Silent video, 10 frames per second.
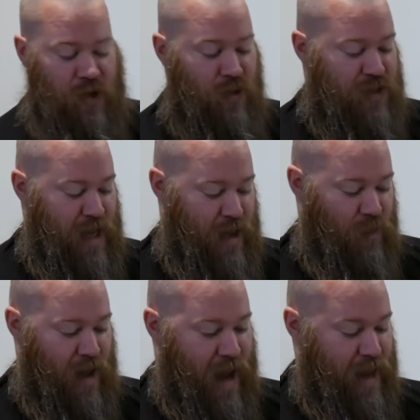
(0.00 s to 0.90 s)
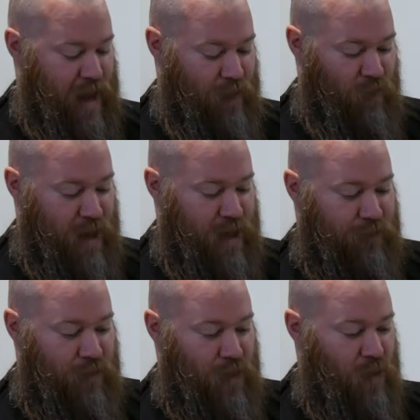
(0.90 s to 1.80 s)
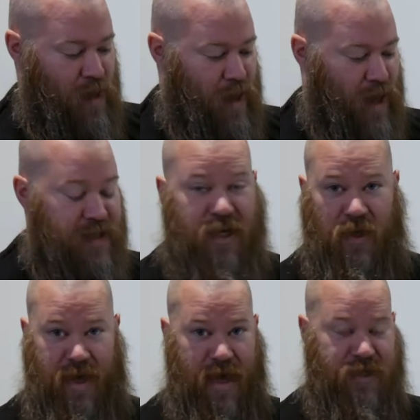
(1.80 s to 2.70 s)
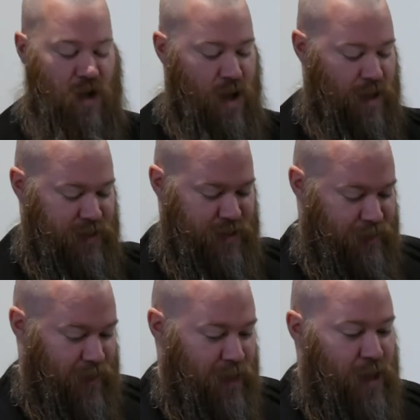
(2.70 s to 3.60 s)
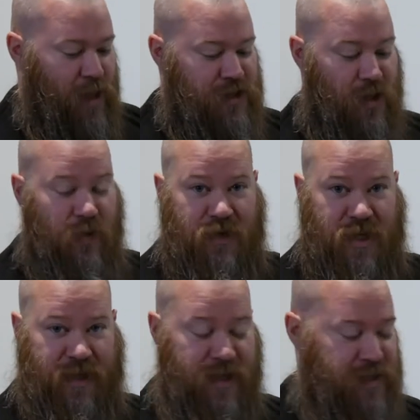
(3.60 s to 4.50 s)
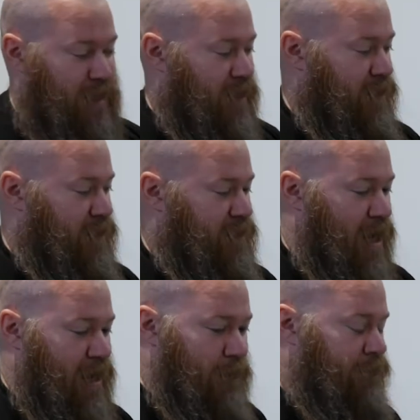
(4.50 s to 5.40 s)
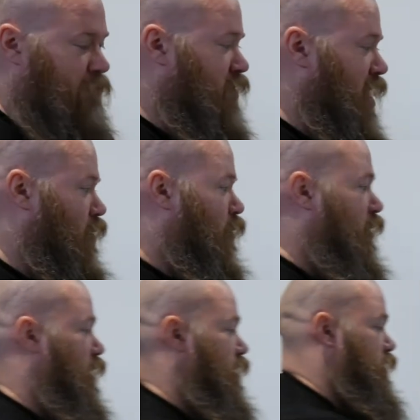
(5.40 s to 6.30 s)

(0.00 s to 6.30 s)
use a rag and run it through until it gets caught on something. So there's nothing stuck in this tire. So now what we're going